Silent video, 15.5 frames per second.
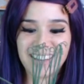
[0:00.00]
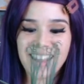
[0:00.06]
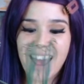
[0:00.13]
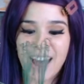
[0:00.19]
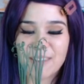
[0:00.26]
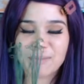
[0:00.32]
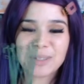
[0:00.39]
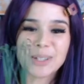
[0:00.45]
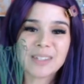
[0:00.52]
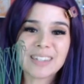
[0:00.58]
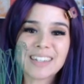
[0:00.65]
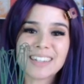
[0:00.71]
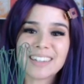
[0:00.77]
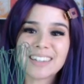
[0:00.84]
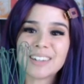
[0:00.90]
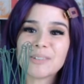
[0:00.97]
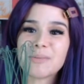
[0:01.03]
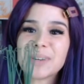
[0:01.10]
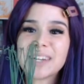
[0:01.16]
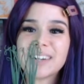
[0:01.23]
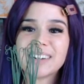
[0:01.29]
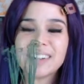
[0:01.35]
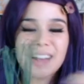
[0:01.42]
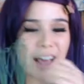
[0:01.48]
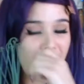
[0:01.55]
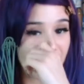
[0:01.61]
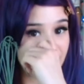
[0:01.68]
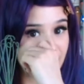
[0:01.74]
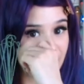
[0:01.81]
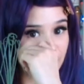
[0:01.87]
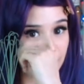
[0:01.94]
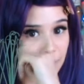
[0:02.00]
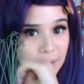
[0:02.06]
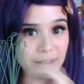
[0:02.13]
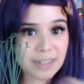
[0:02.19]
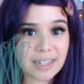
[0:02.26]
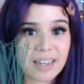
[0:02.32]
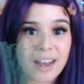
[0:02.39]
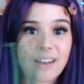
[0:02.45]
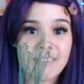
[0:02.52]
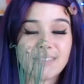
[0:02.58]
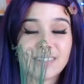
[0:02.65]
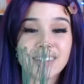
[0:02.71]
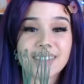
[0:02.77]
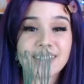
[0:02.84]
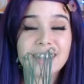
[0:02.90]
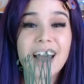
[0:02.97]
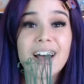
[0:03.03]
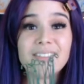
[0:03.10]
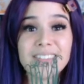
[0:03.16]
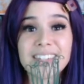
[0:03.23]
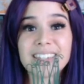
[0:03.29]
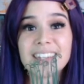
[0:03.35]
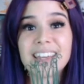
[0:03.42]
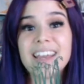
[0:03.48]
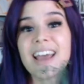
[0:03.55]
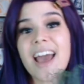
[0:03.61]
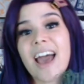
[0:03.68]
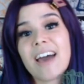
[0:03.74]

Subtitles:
Yeah, Madotsuki's a little weird. I named Madotsuki obviously